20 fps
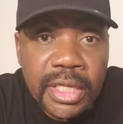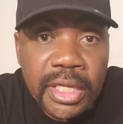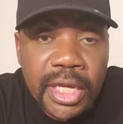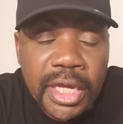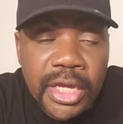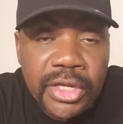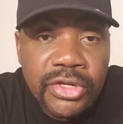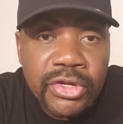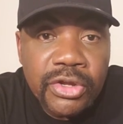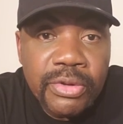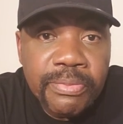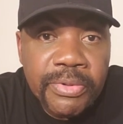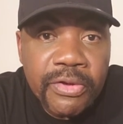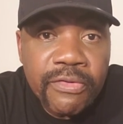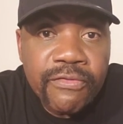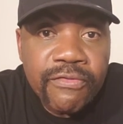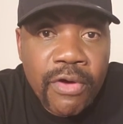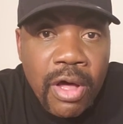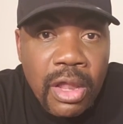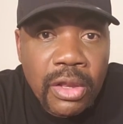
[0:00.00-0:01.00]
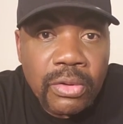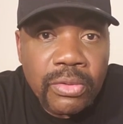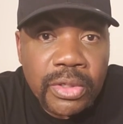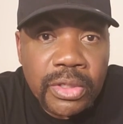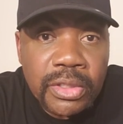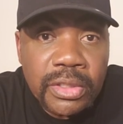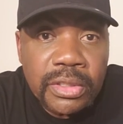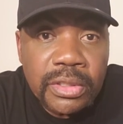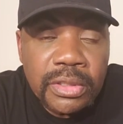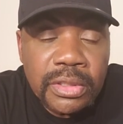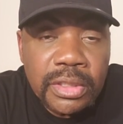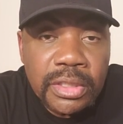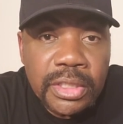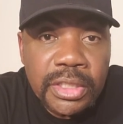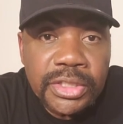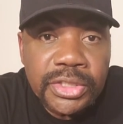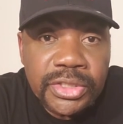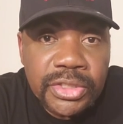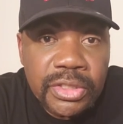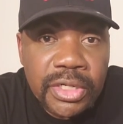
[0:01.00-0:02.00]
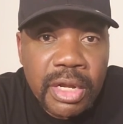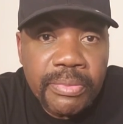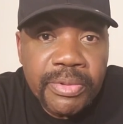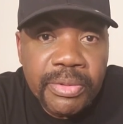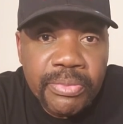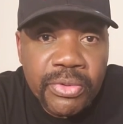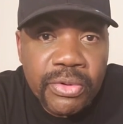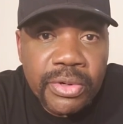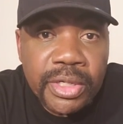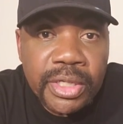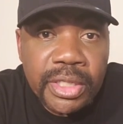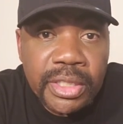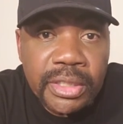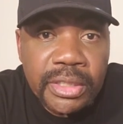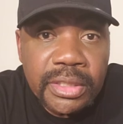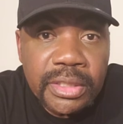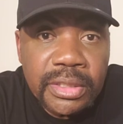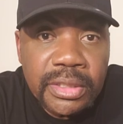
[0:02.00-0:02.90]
And you could be a follower and still not be born again?